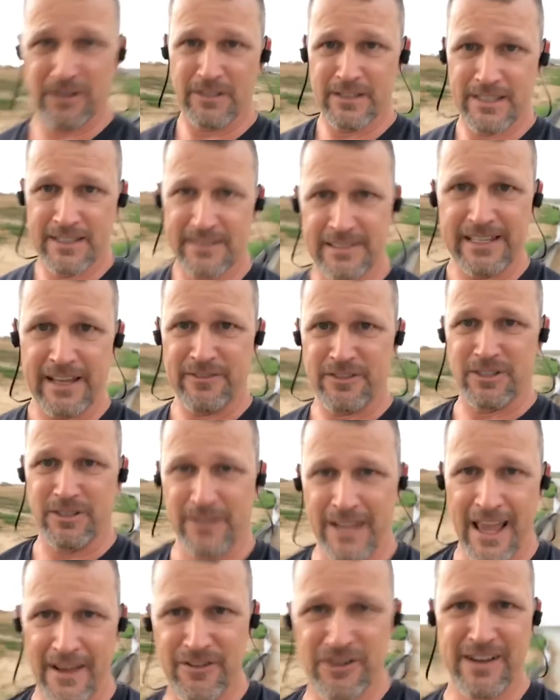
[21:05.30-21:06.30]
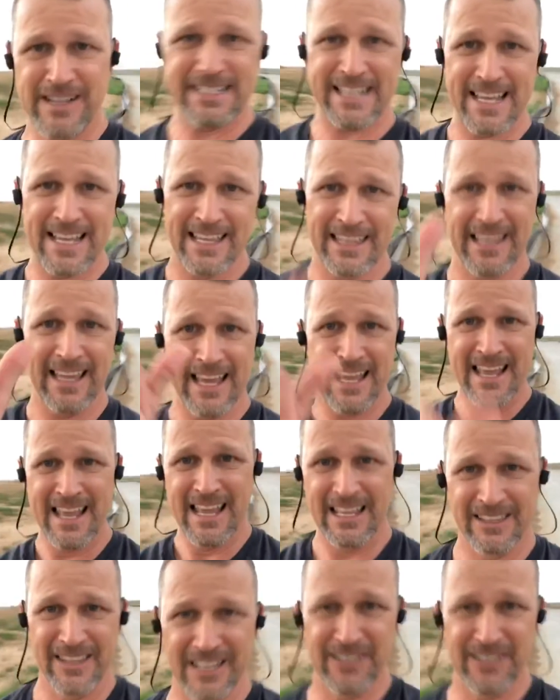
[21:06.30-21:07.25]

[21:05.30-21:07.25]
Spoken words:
this afternoon. Have a great day. Thanks